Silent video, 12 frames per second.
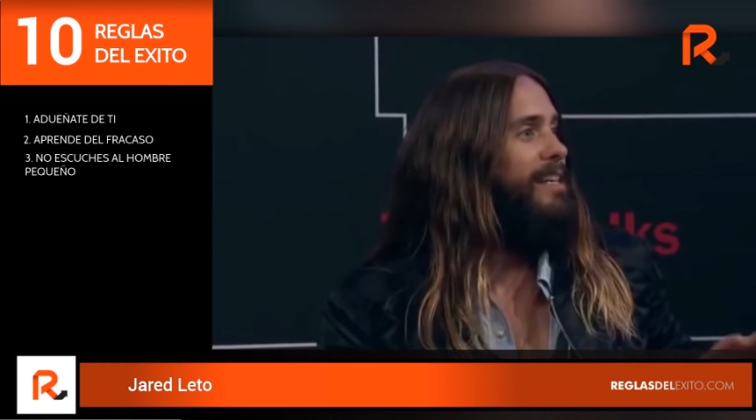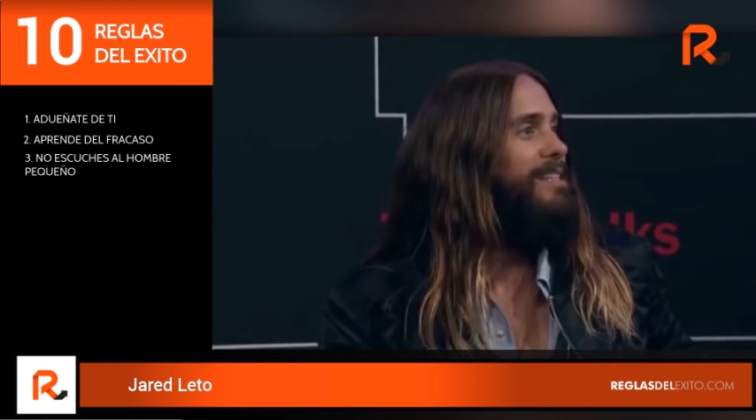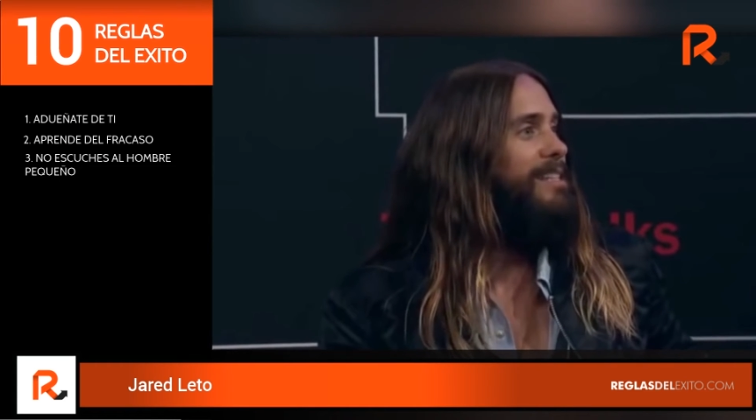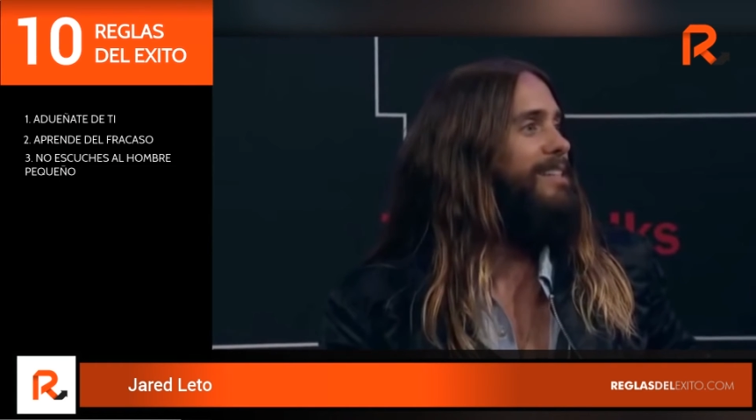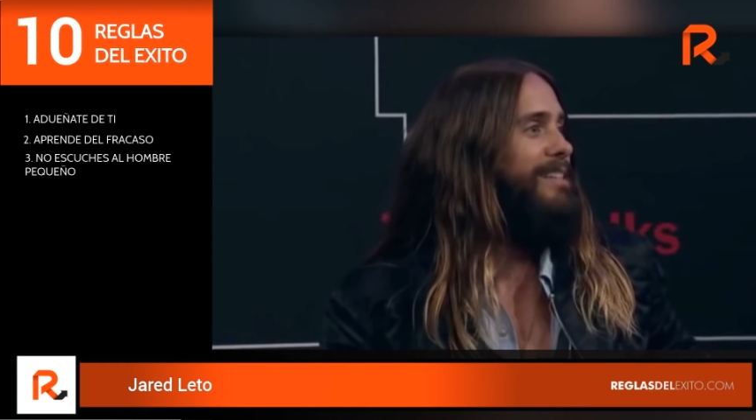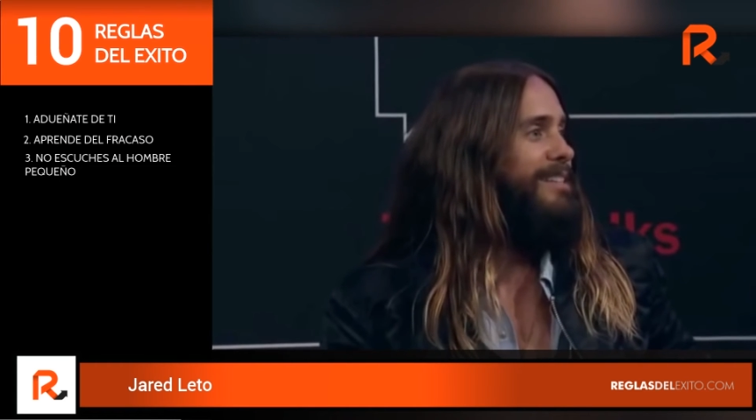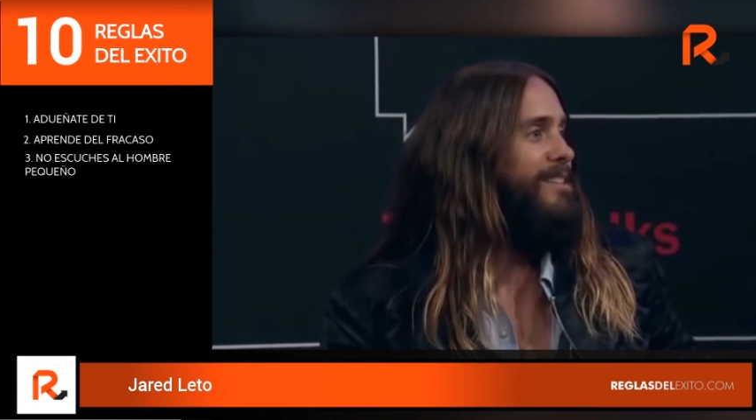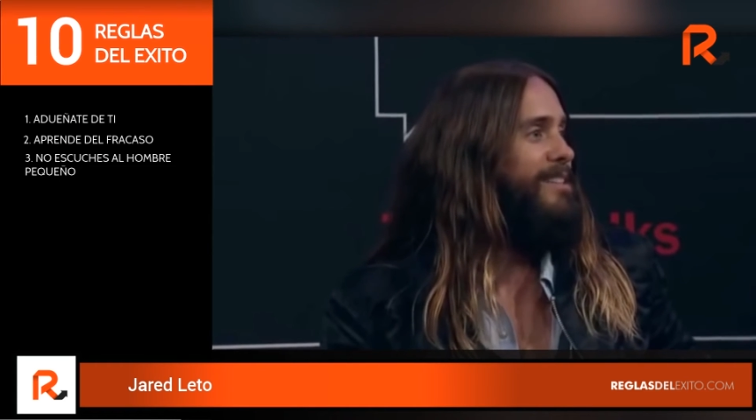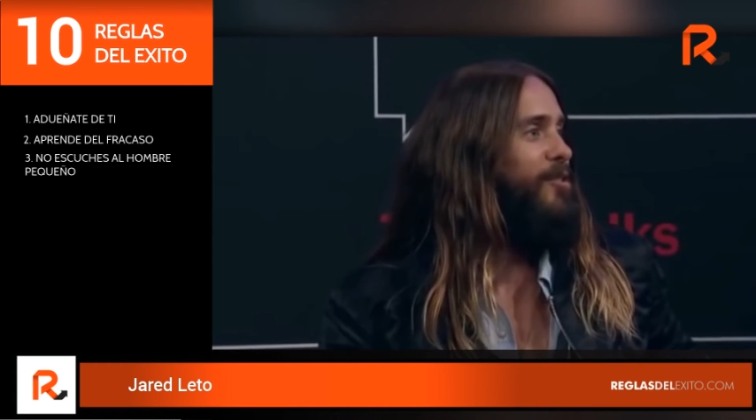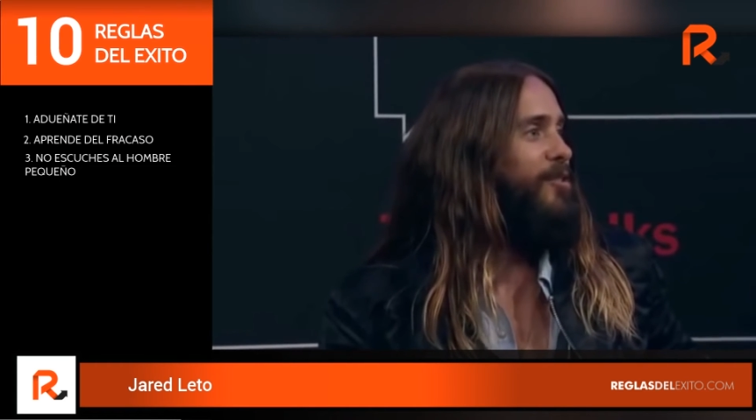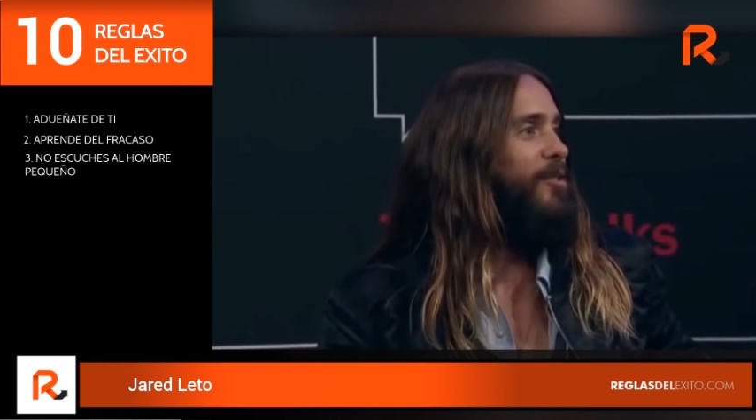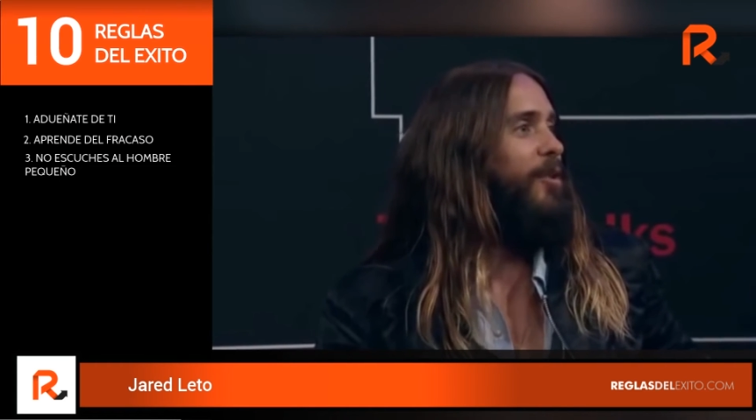listened
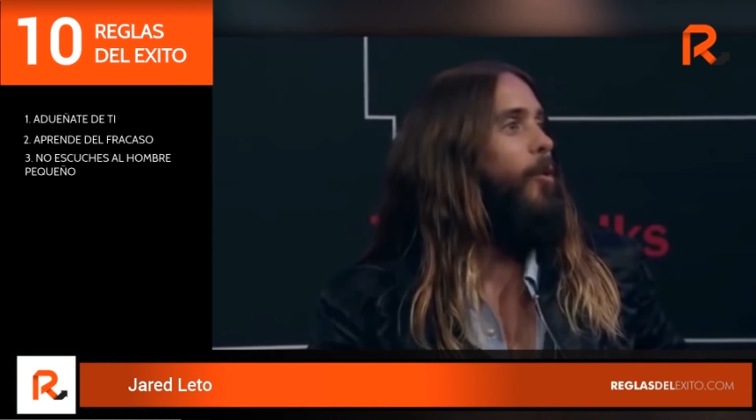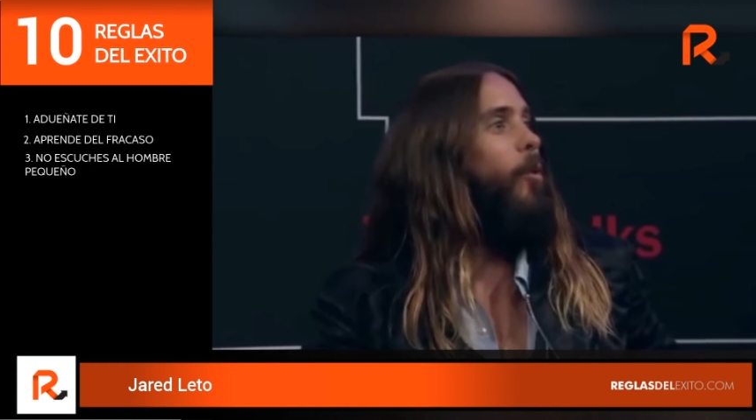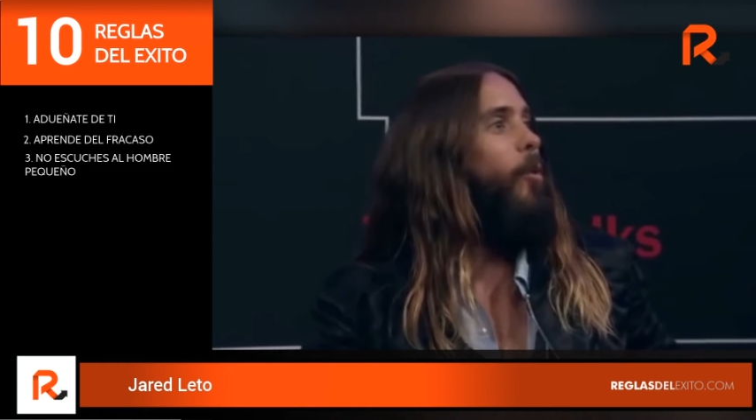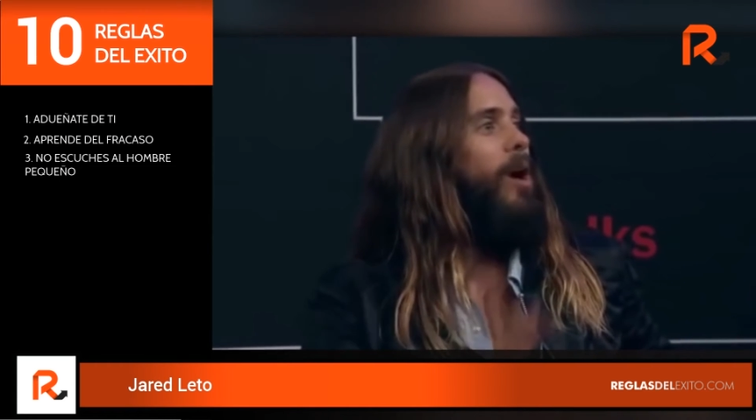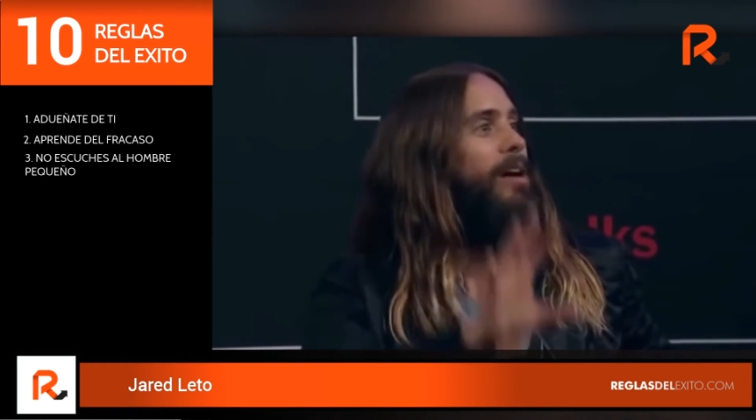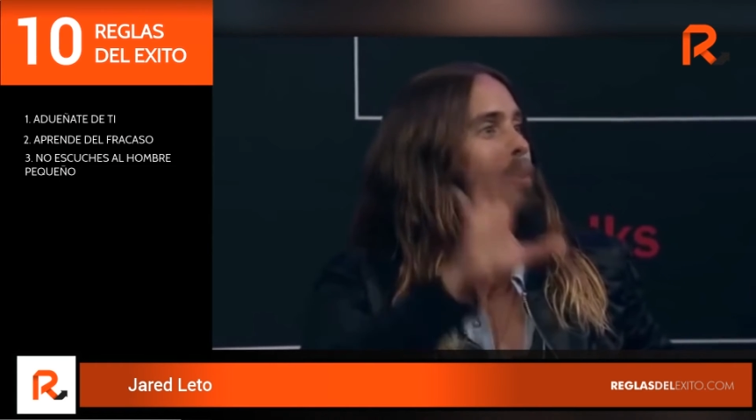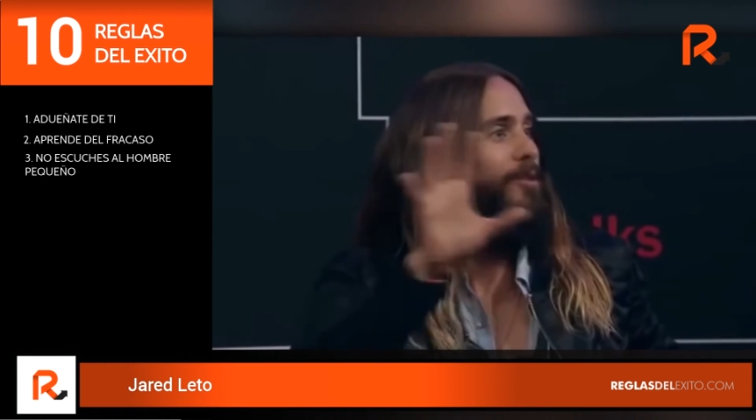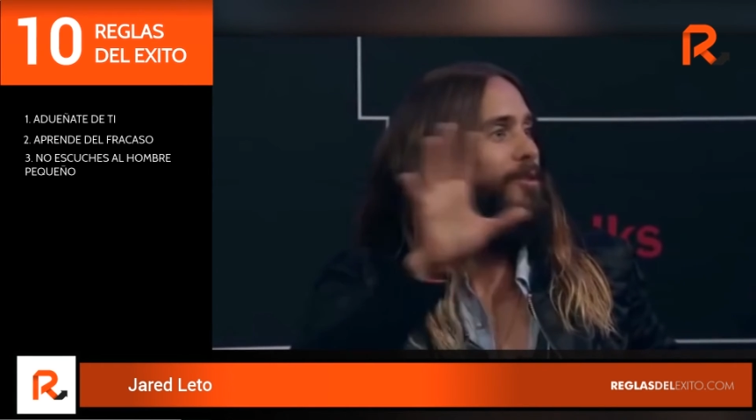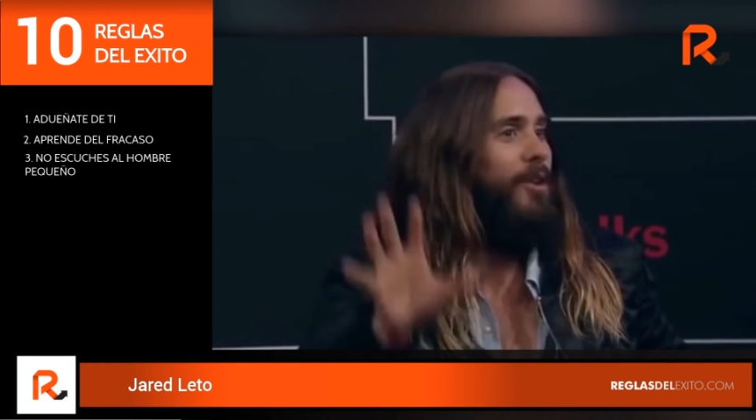to the choir,